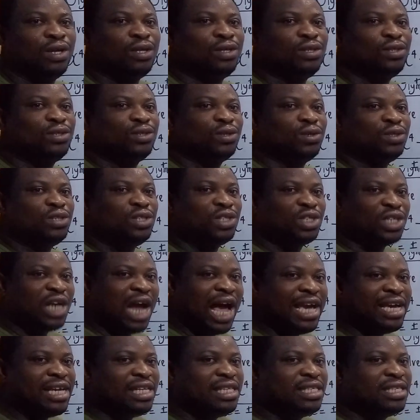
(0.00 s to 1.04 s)
So
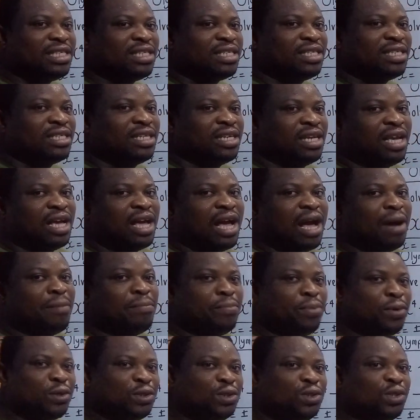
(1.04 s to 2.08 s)
try it
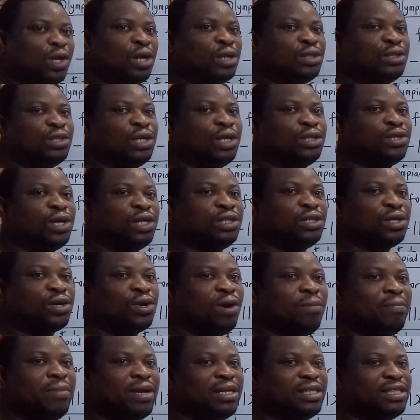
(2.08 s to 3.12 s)
and post your result on the
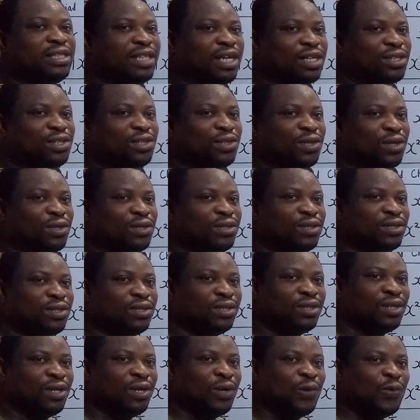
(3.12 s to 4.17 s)
comment section.
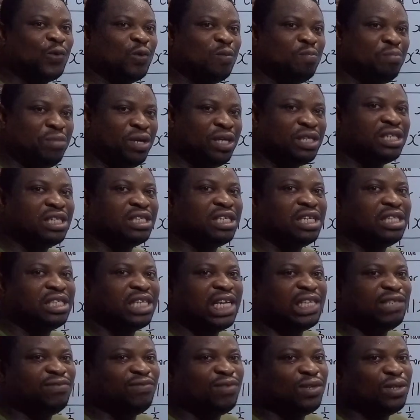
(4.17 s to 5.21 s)
We'll meet in the
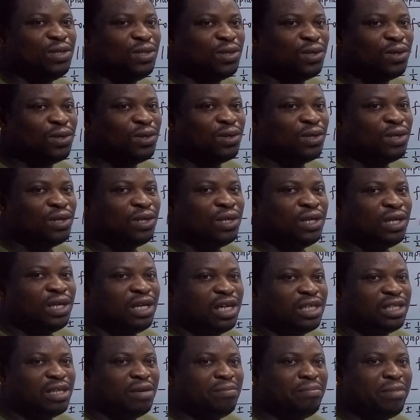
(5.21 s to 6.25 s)
next video.
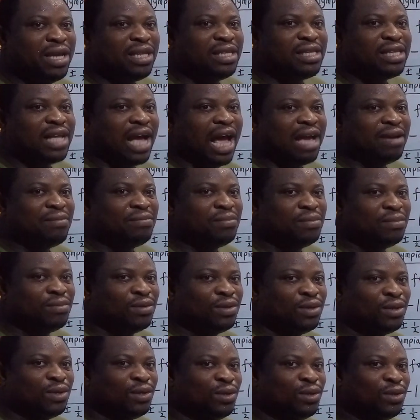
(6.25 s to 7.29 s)
In the meantime,
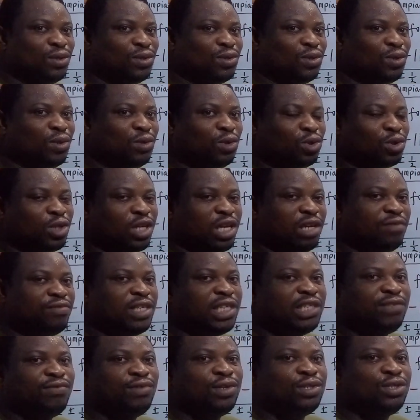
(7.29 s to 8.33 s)
do give
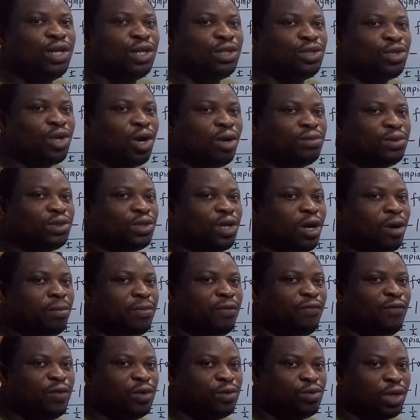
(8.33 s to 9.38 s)
this video a thumbs up
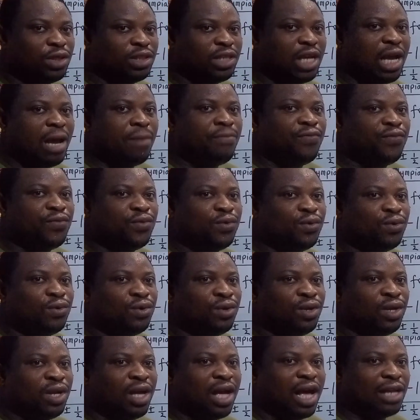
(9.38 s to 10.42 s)
if it was helpful
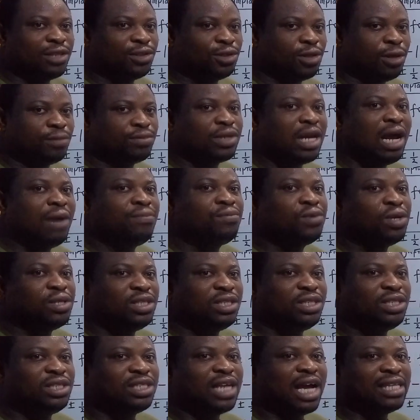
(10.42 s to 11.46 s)
and subscribe to
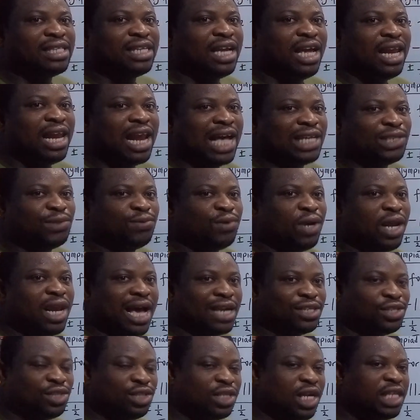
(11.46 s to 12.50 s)
this channel, as well
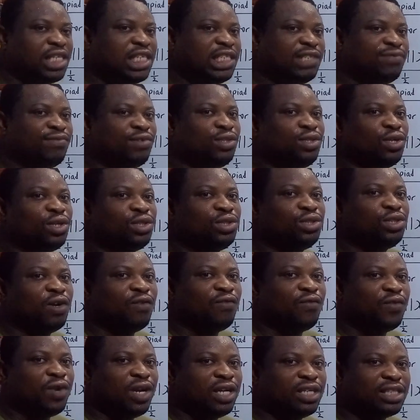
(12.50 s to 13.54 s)
as share this video to your
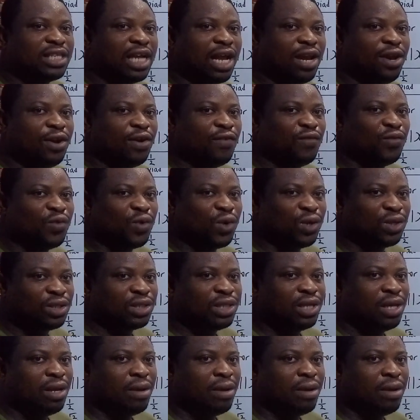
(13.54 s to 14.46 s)
friends and loved ones.